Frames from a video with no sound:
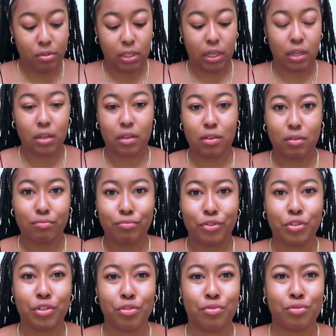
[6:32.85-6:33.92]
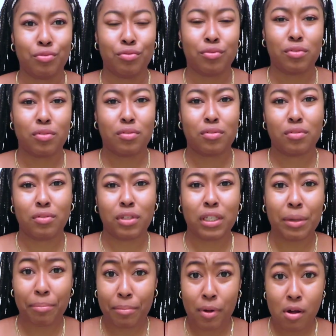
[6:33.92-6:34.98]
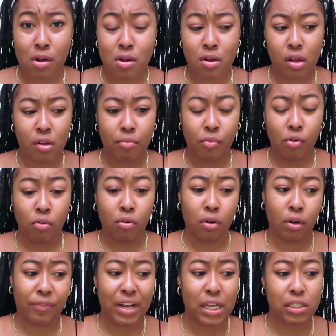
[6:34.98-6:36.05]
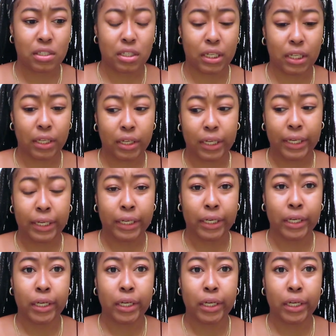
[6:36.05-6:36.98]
Like, you can use lip balm or Vaseline.